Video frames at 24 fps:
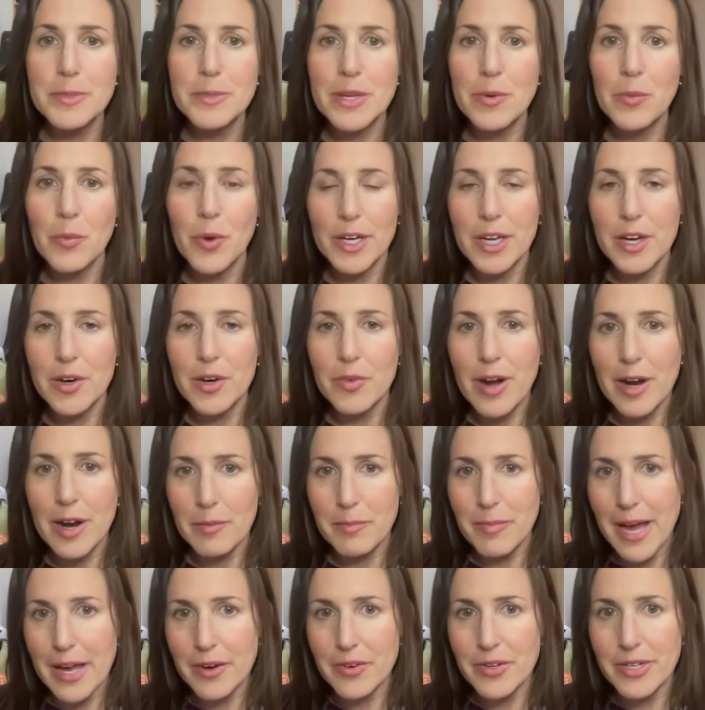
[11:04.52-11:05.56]
and working around
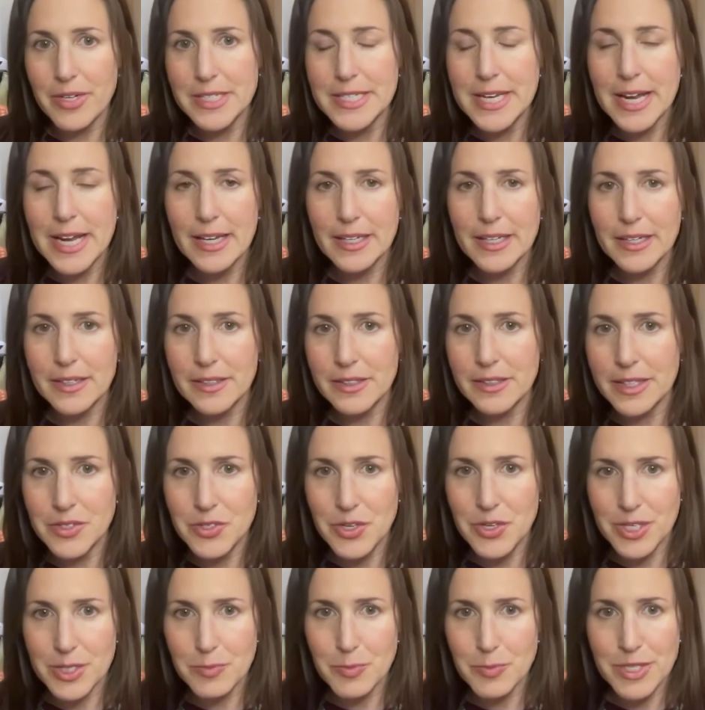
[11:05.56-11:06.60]
battery tech and clean
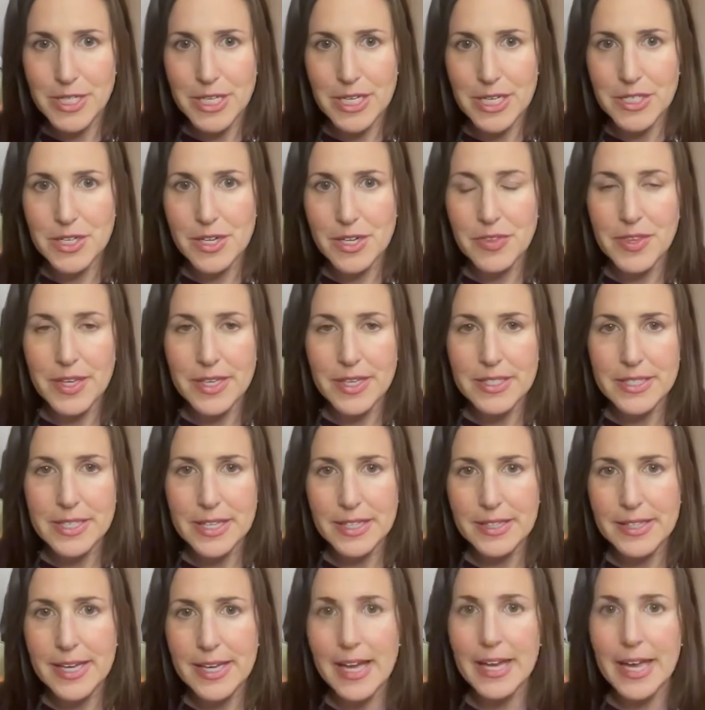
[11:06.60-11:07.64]
transportation and things like
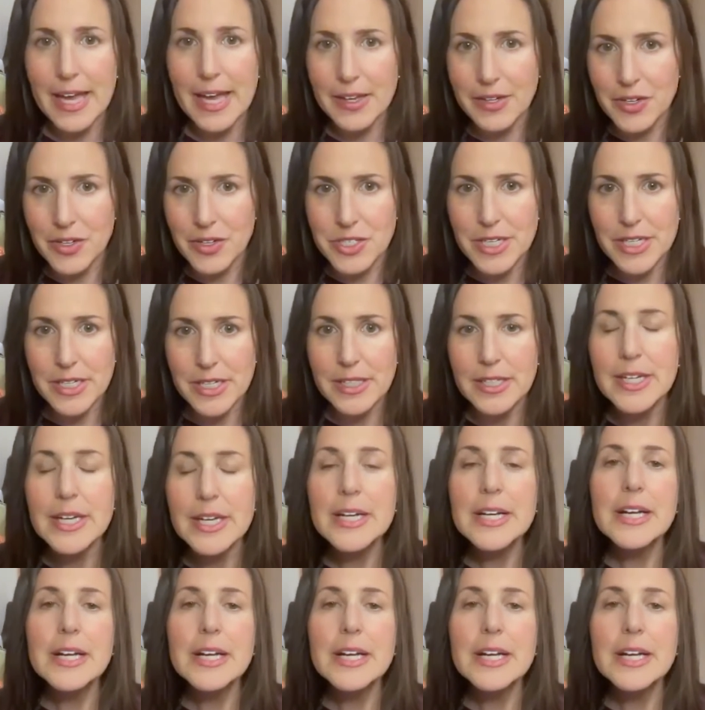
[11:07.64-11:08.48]
that, energy.